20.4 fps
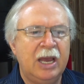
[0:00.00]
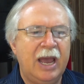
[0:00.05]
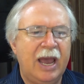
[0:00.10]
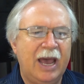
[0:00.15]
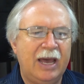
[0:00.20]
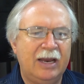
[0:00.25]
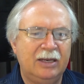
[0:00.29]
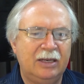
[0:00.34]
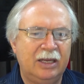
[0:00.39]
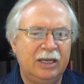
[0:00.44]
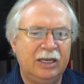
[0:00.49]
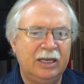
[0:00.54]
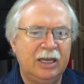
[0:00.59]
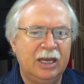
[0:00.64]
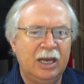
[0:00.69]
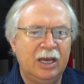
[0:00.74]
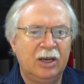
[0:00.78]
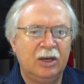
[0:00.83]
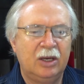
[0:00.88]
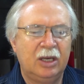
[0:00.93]
And
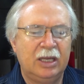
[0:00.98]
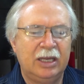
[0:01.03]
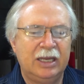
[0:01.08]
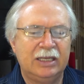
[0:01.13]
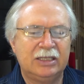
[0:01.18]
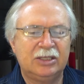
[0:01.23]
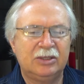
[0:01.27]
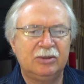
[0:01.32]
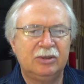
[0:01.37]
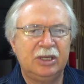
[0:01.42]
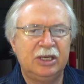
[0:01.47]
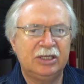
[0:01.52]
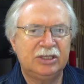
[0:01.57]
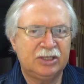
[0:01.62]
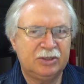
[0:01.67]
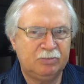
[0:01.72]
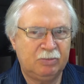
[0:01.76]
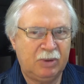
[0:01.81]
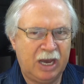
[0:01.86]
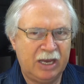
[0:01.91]

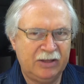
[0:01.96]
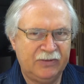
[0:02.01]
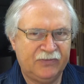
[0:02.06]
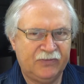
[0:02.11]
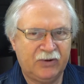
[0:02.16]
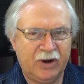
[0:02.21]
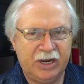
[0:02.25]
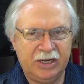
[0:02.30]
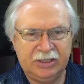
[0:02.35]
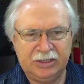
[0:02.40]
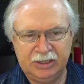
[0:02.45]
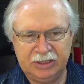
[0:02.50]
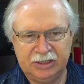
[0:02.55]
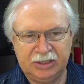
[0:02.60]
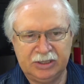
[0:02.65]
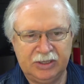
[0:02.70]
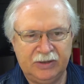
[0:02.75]
it's by the phrases.